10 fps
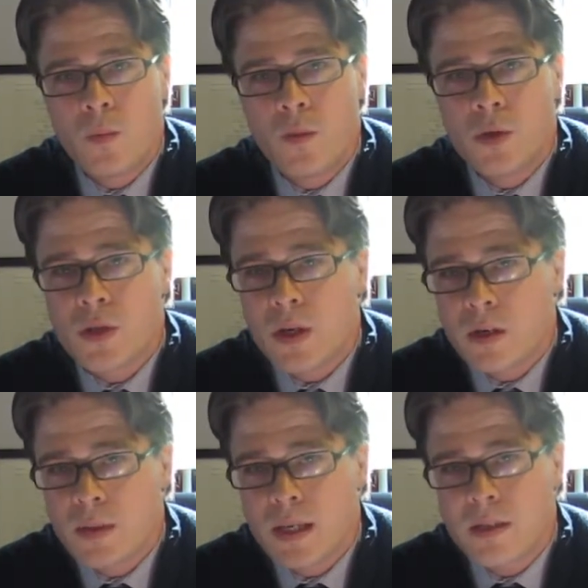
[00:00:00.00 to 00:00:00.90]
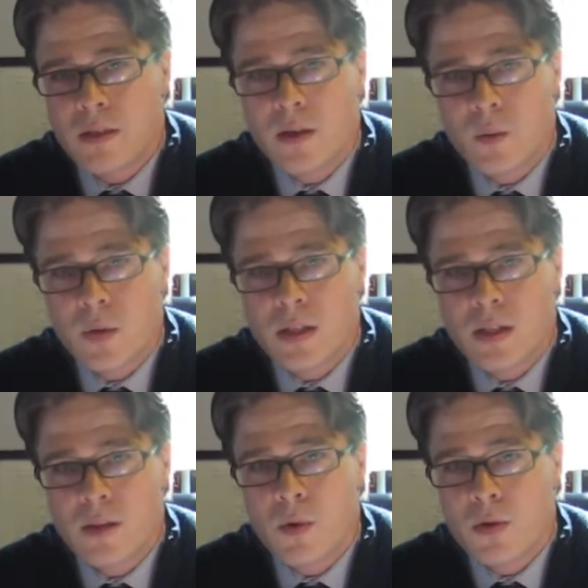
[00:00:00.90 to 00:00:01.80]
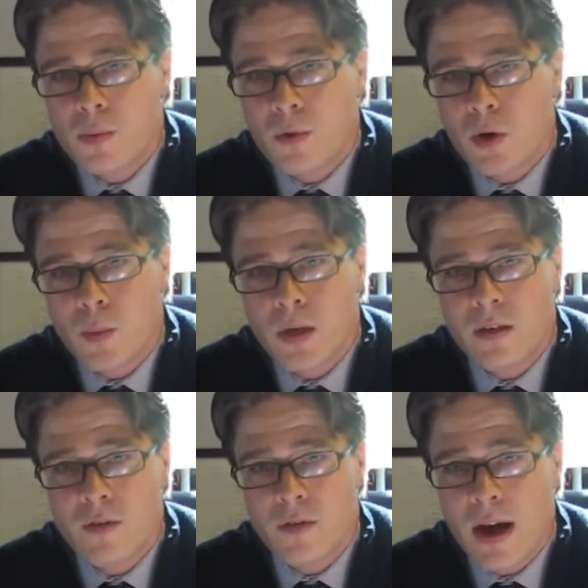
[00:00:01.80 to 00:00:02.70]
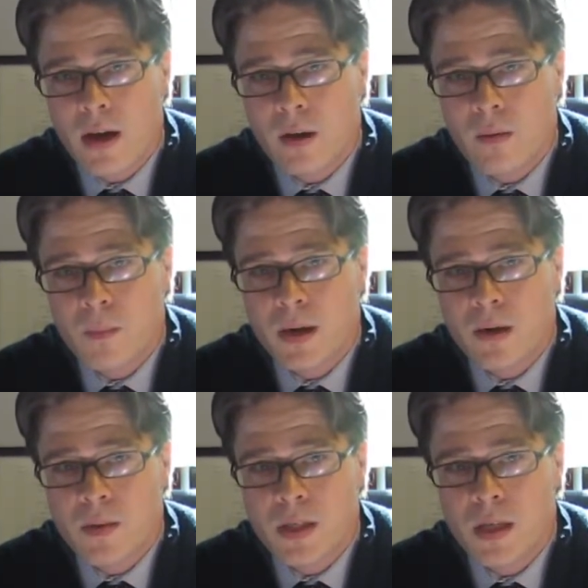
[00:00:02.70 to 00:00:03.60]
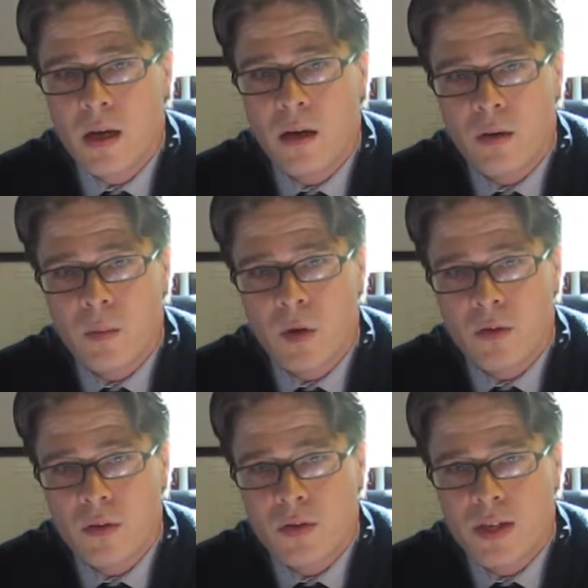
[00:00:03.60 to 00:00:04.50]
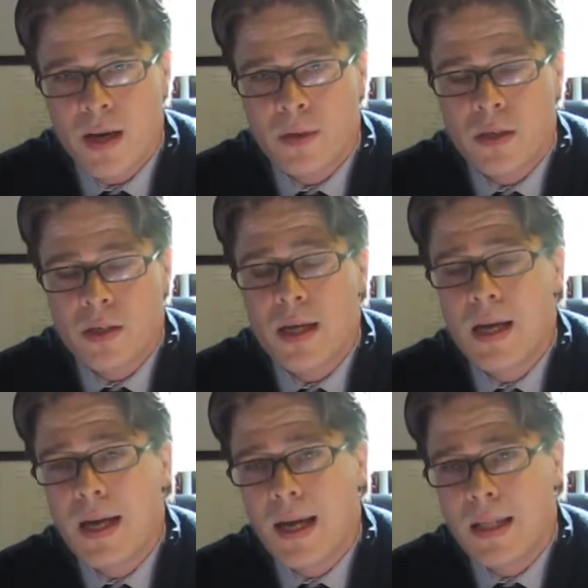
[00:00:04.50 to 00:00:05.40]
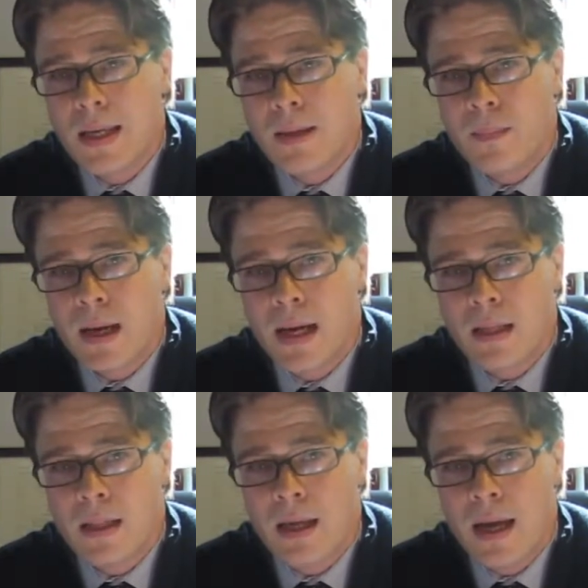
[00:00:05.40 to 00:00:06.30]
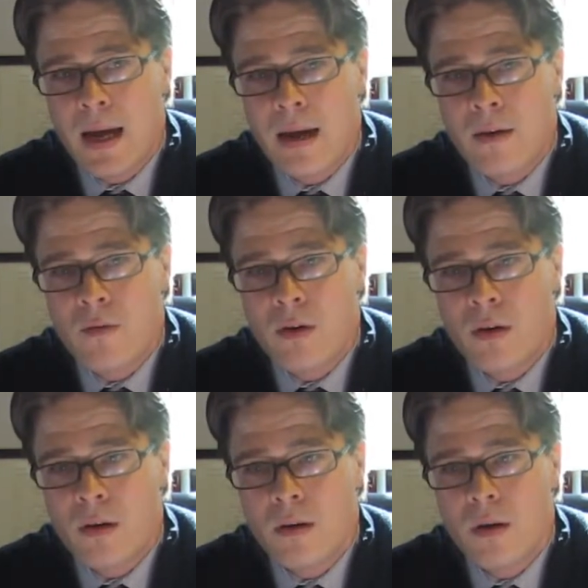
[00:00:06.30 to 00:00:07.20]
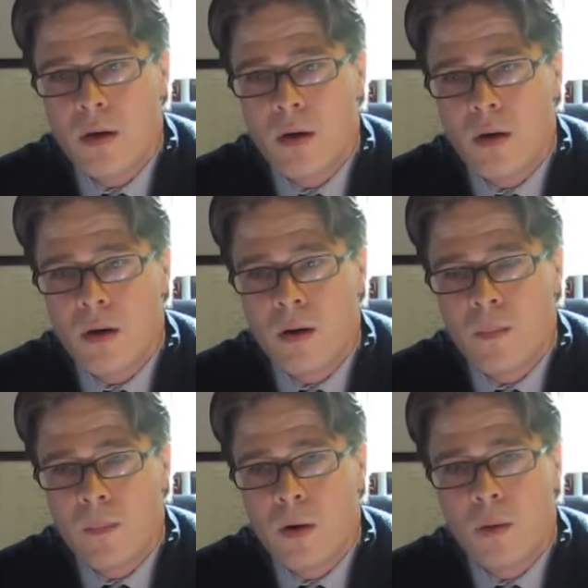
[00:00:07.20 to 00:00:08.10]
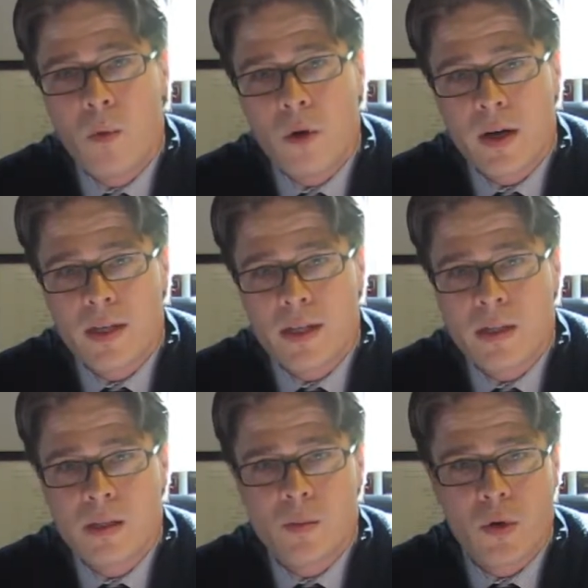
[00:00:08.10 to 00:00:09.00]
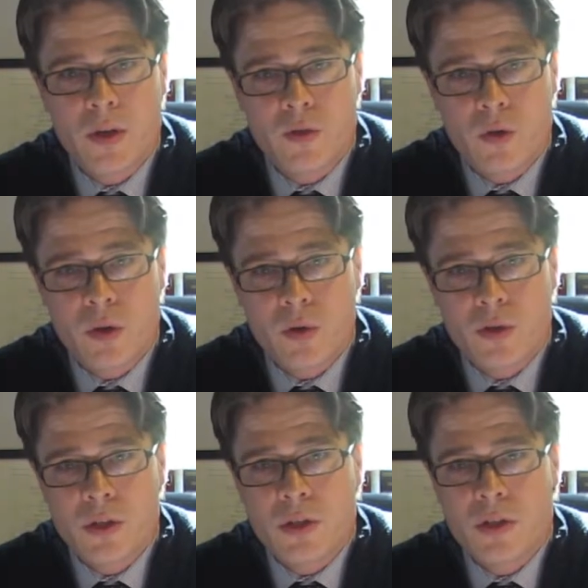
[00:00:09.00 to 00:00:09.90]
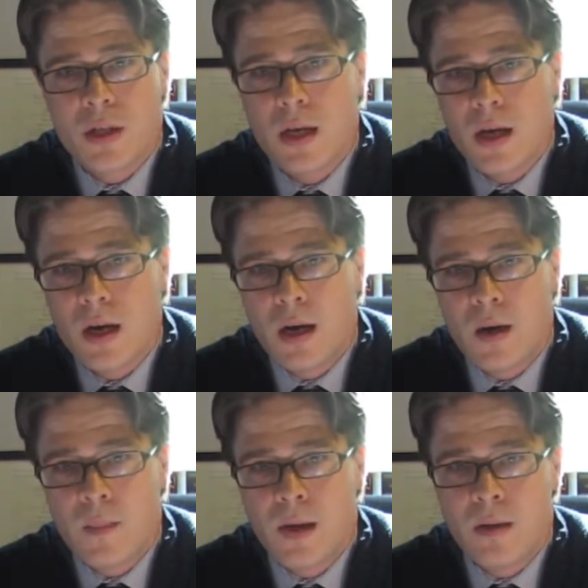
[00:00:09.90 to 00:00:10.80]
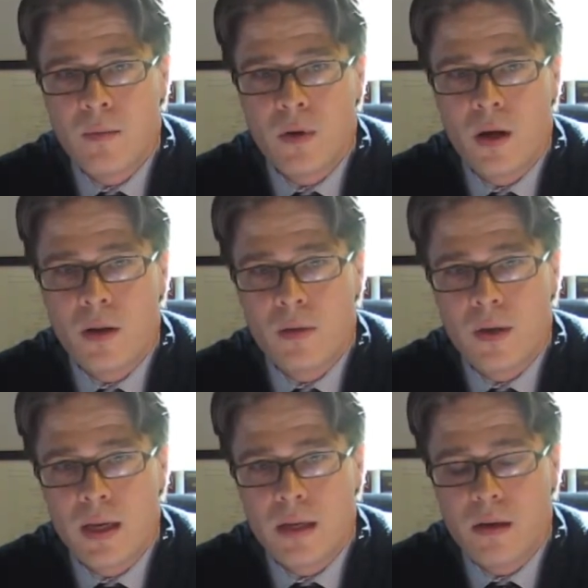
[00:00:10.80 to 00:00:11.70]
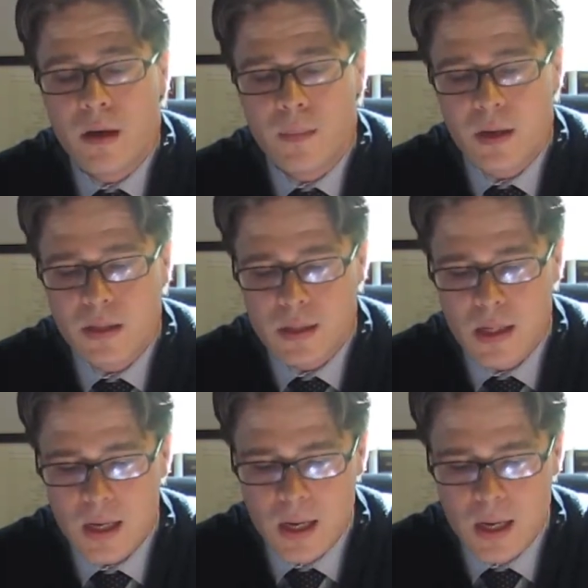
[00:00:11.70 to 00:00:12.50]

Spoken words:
the circumstances under which it's most appropriate to file bankruptcy under both of those chapters and the impact that they have on mortgages, mortgage foreclosures, and other related topics.